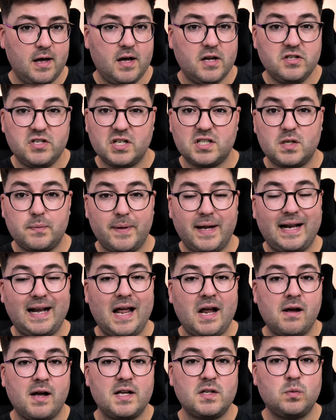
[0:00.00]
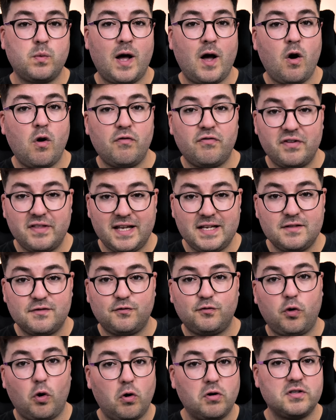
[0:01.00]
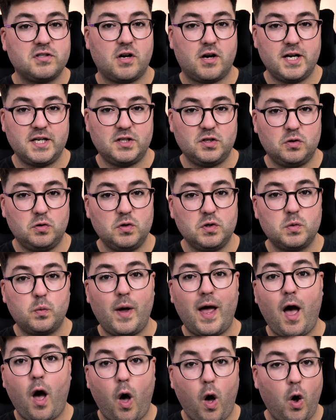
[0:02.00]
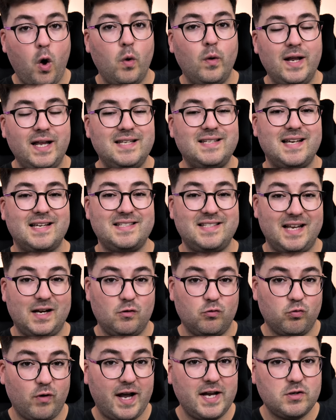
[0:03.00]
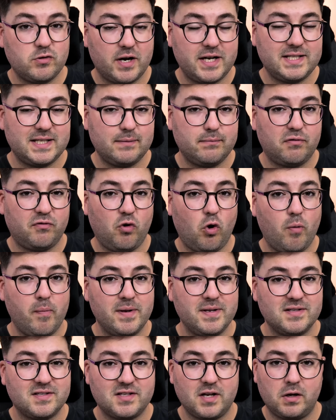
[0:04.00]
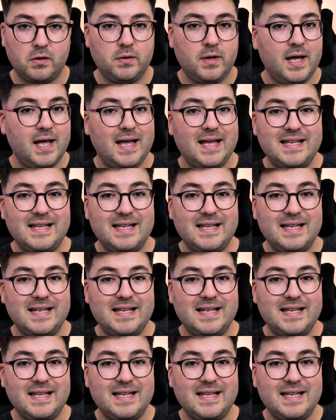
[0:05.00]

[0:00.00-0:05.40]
Just to be clear as well, for these 4 titles, we're only testing ray tracing performance, so